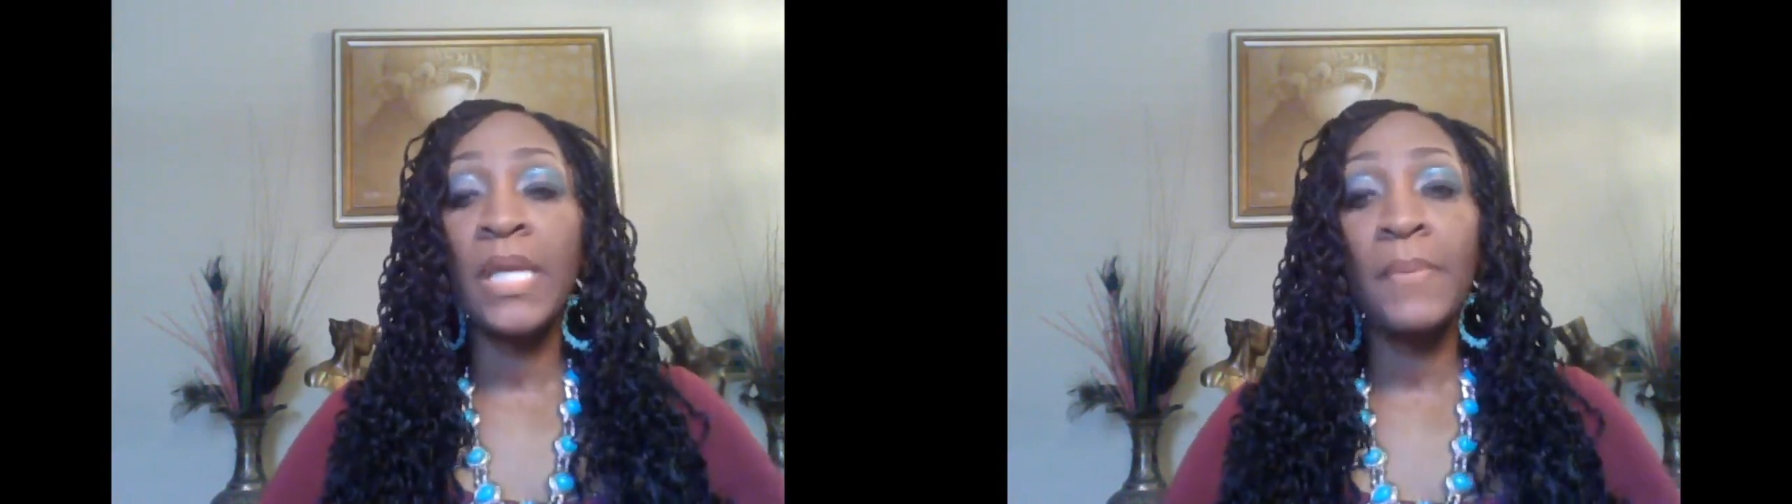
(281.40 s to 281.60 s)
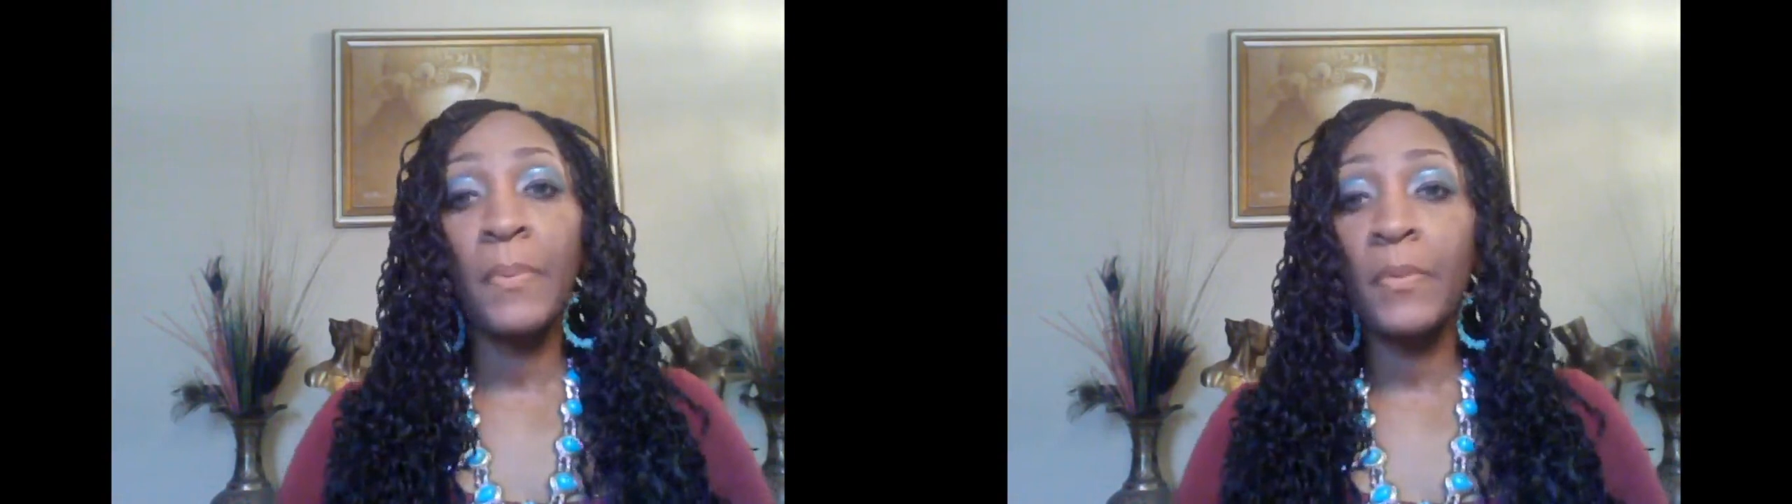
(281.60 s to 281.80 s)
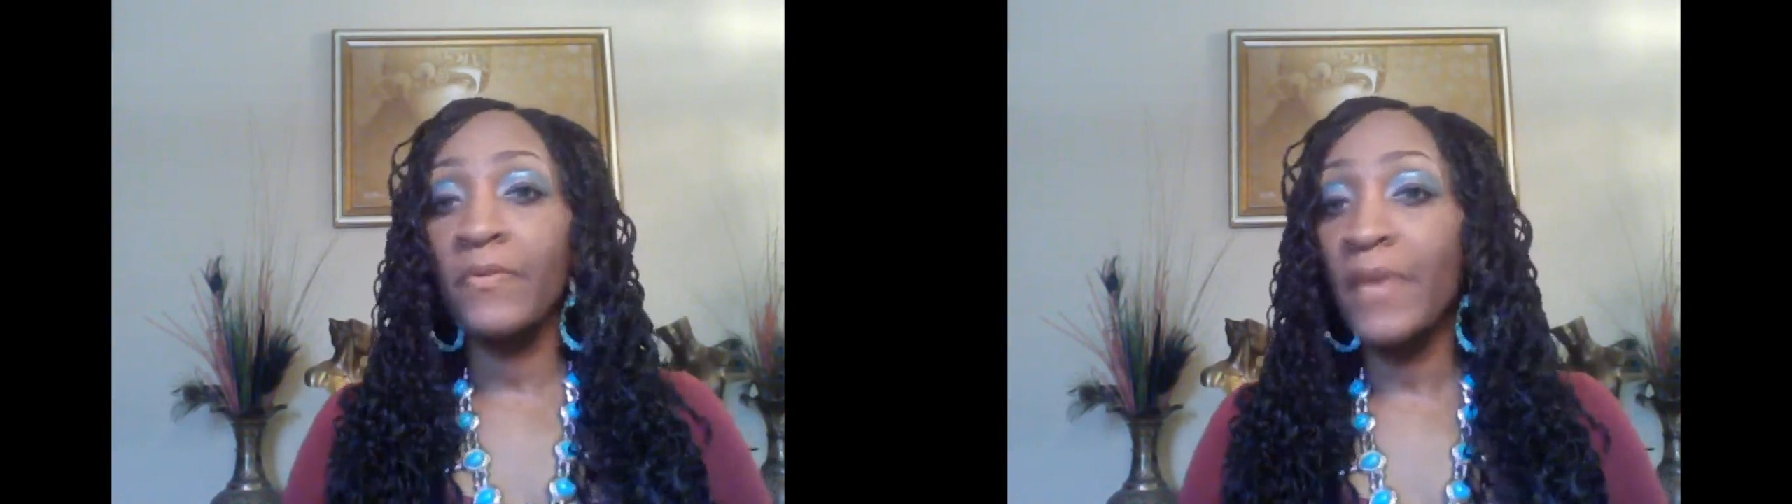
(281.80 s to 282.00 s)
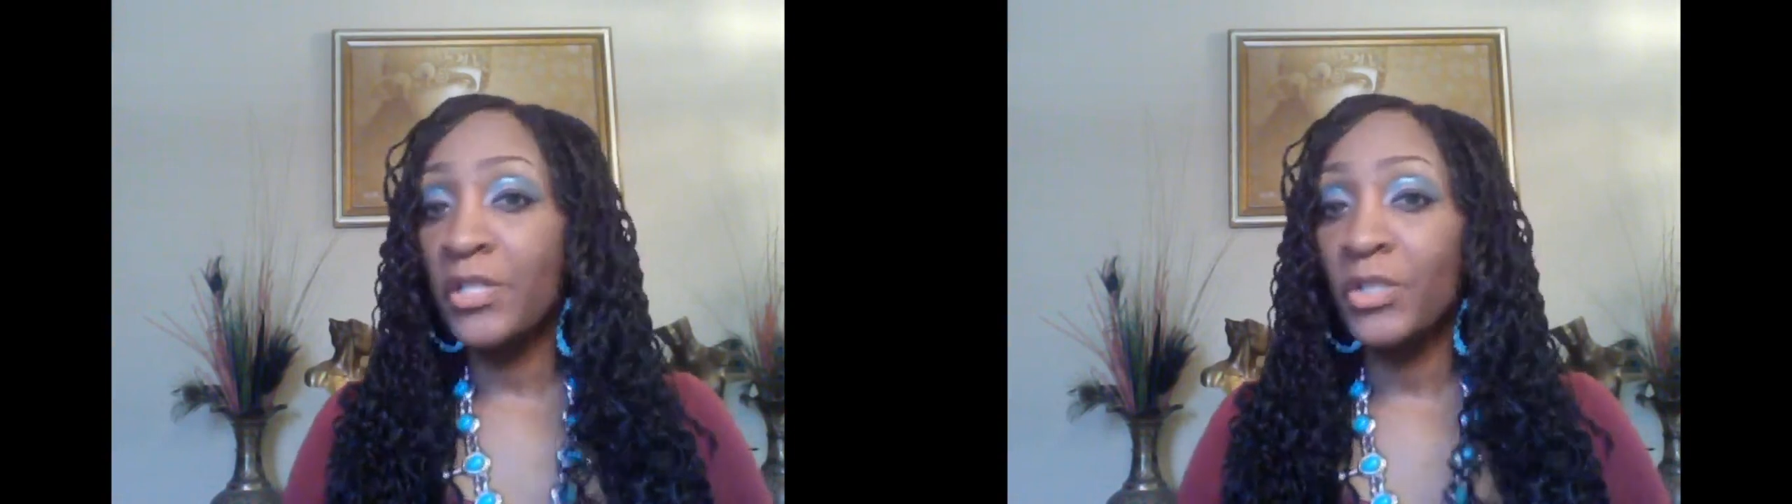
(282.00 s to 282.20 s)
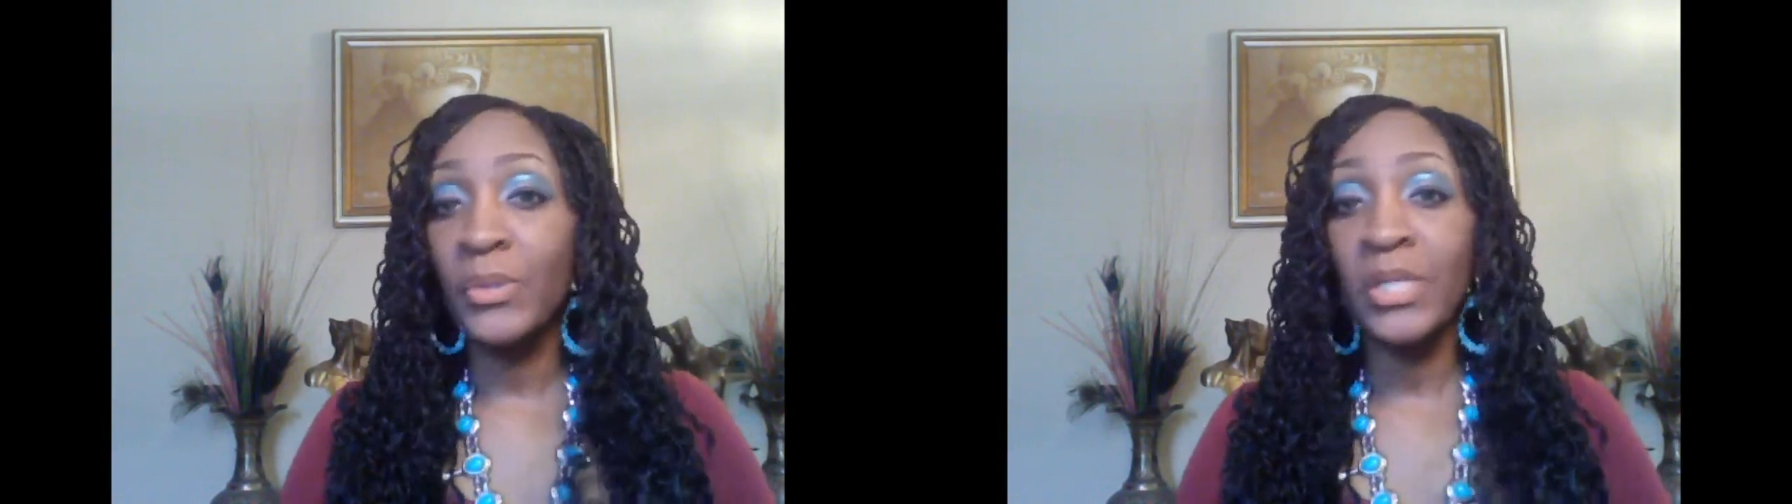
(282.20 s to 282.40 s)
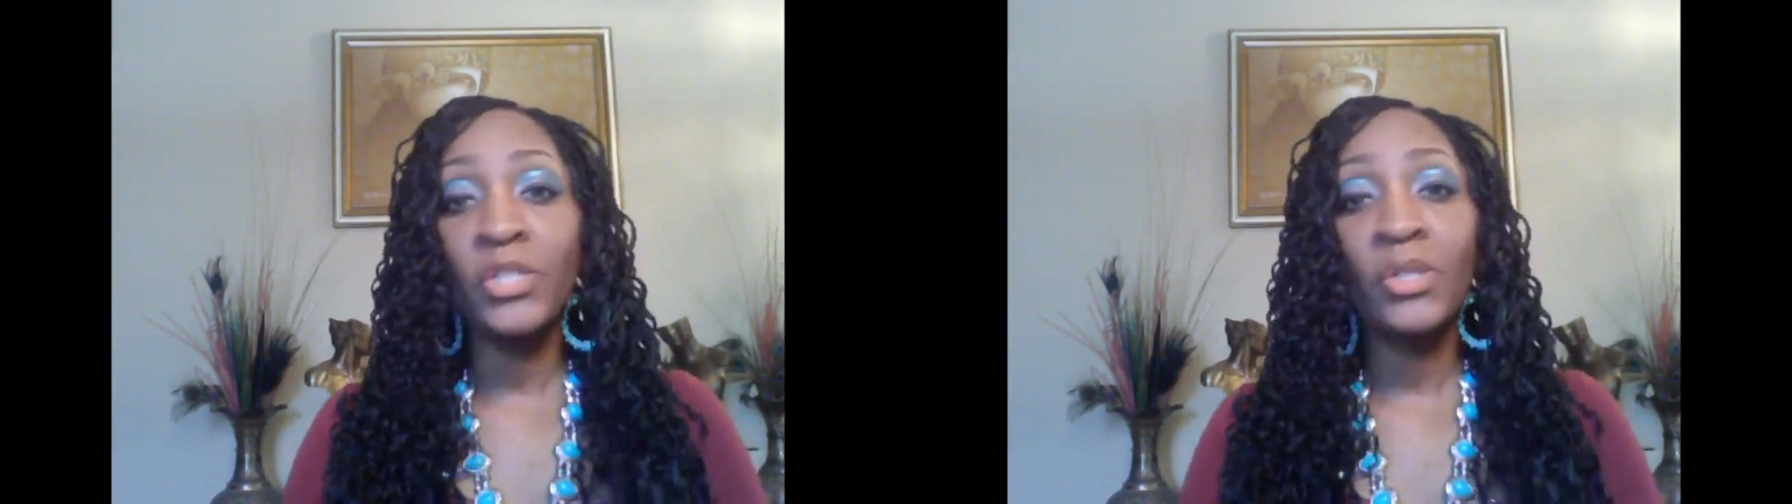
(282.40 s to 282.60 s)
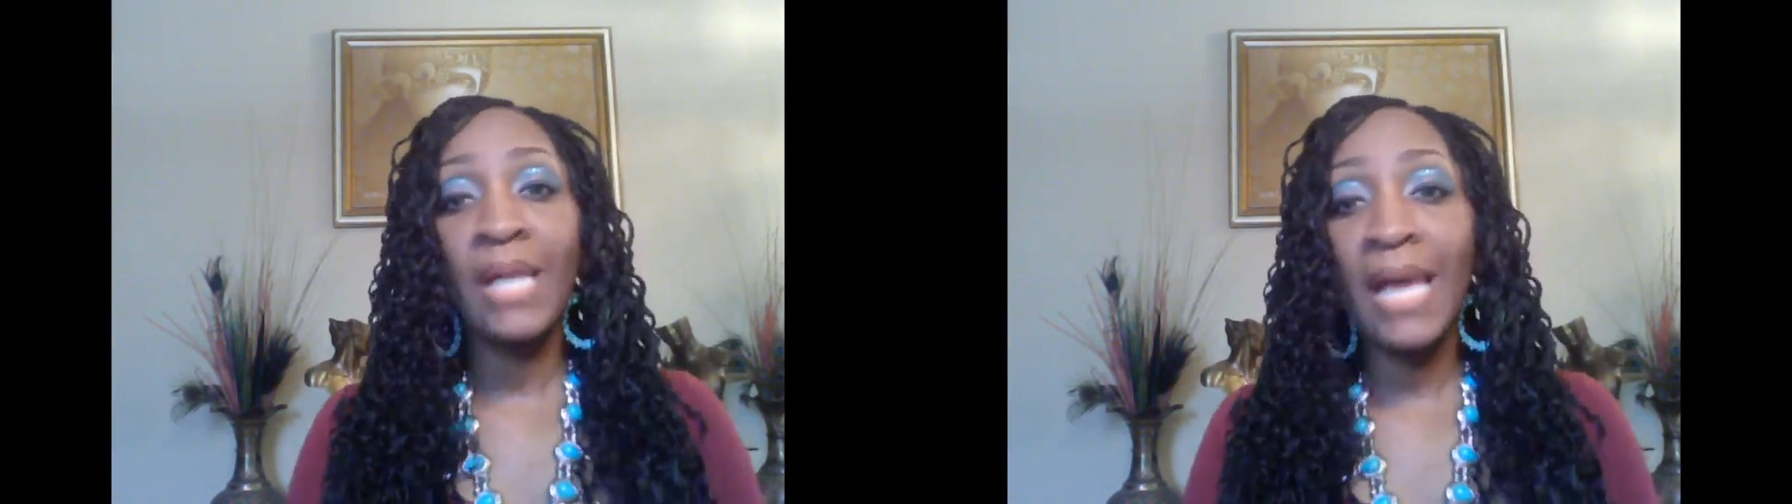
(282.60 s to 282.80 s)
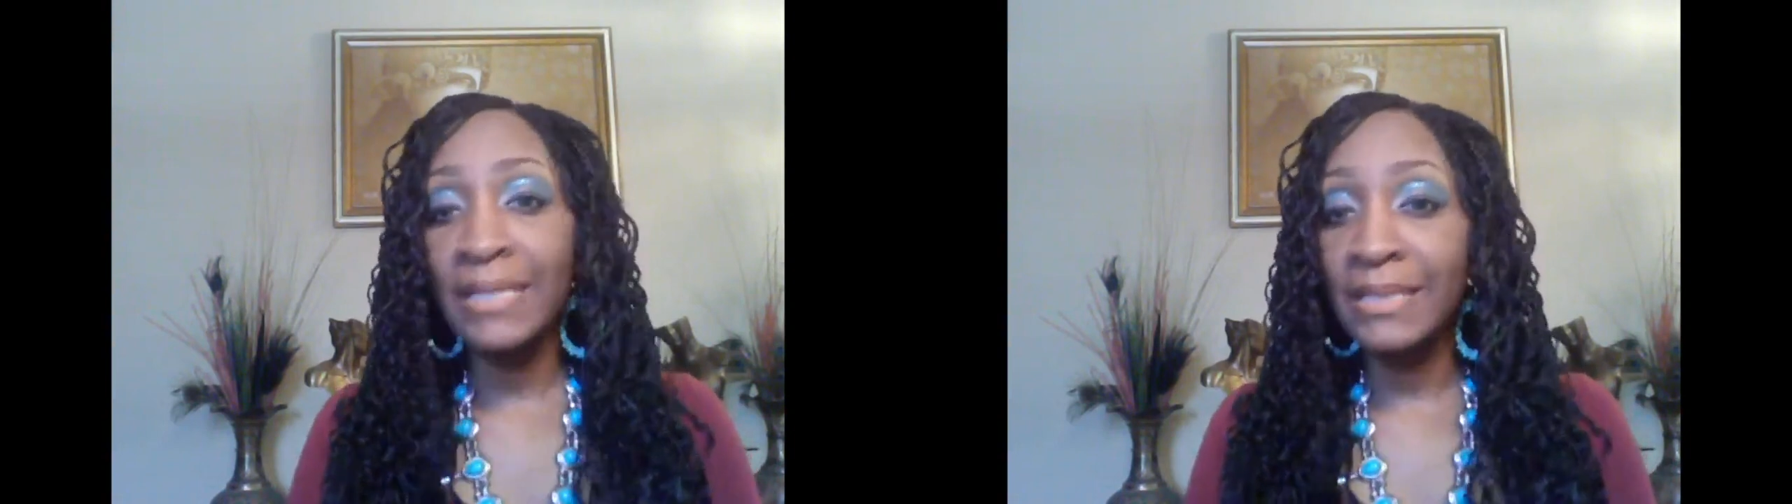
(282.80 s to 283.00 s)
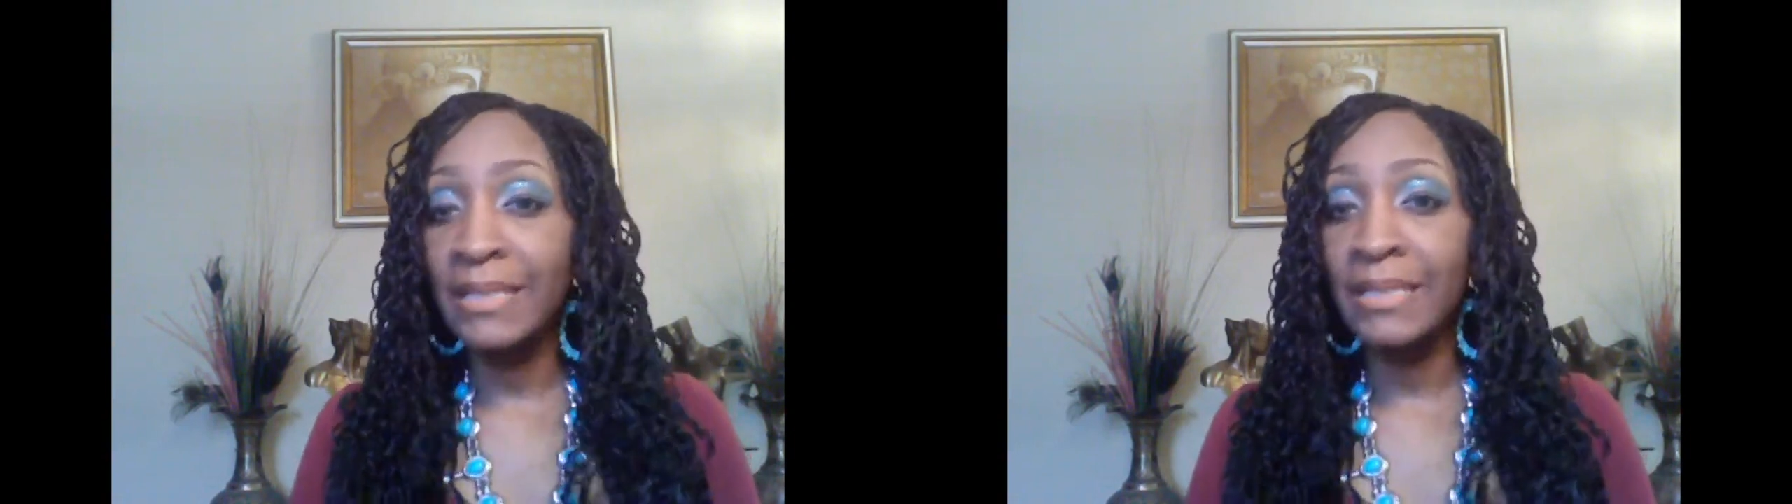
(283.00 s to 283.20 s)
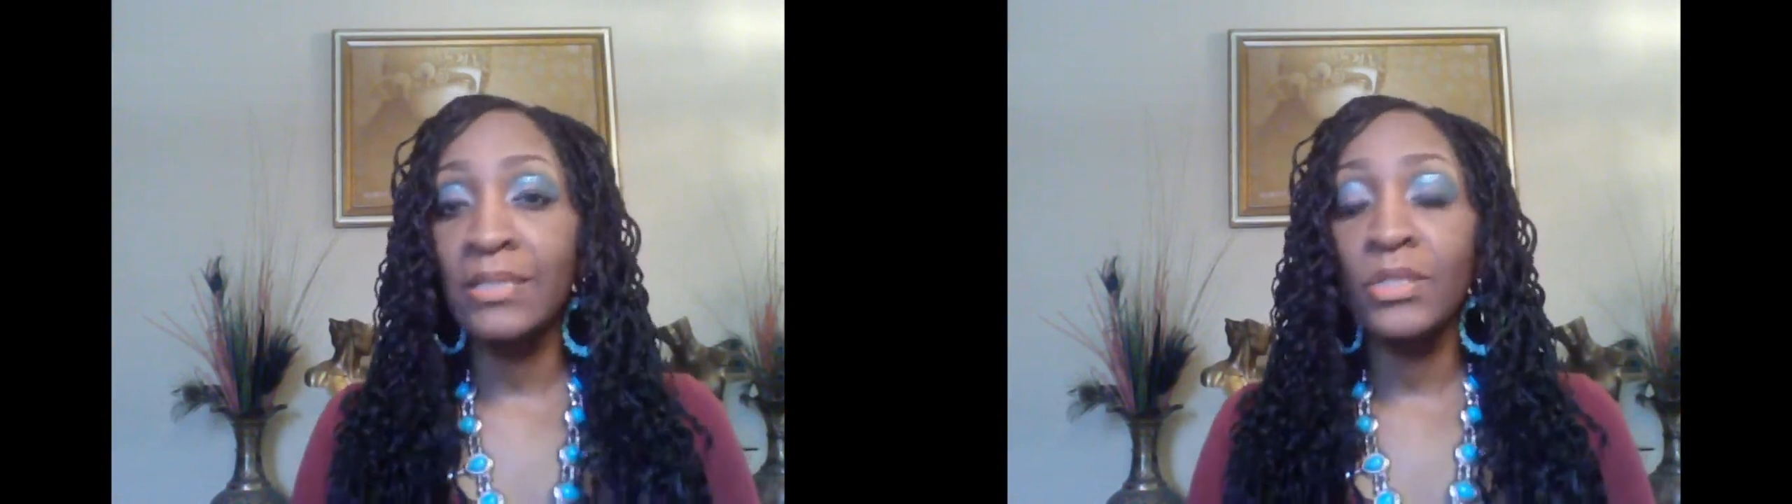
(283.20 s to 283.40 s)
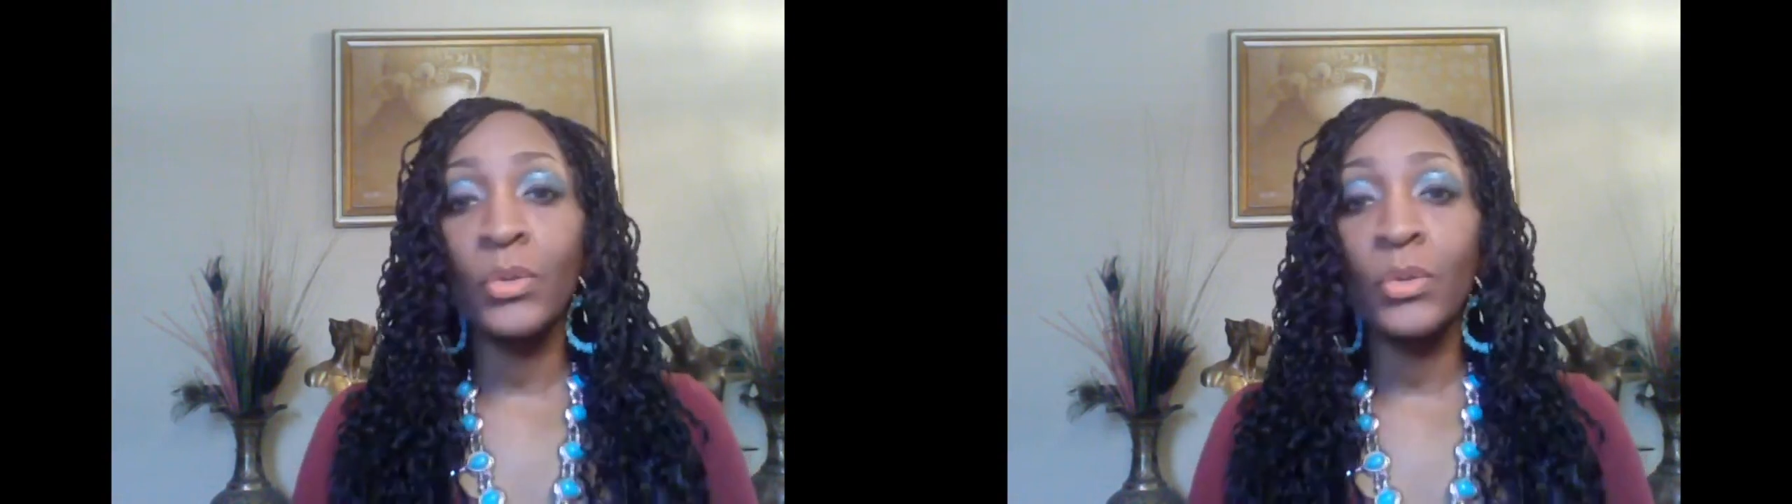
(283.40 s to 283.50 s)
it professional, get your license